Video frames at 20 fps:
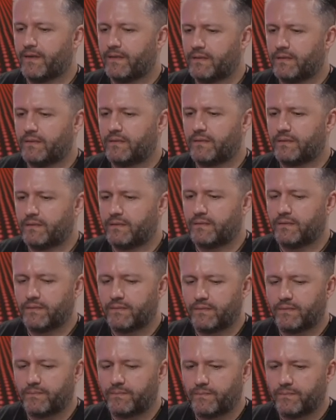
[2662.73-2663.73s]

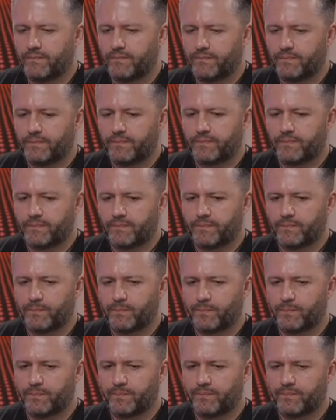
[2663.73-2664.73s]

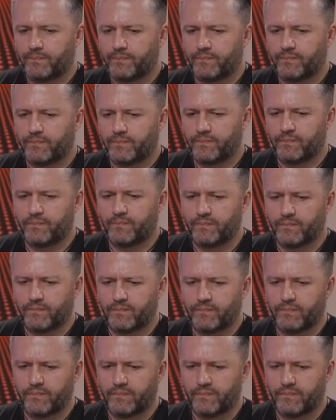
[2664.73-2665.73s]

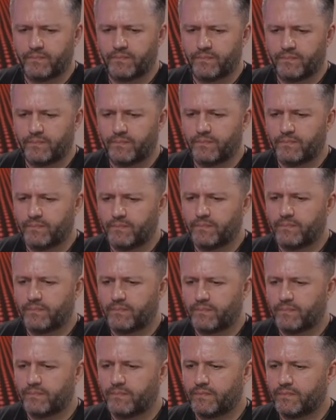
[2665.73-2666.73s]

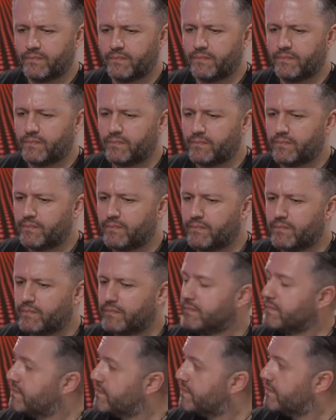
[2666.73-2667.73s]

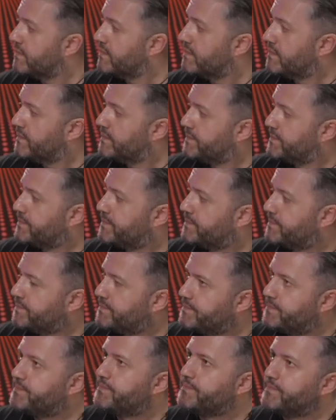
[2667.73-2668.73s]

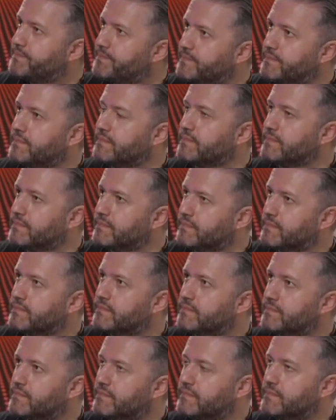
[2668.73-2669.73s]

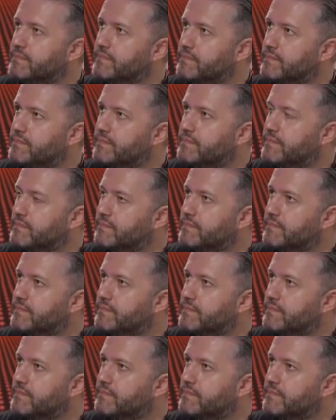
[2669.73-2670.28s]
(not speaking)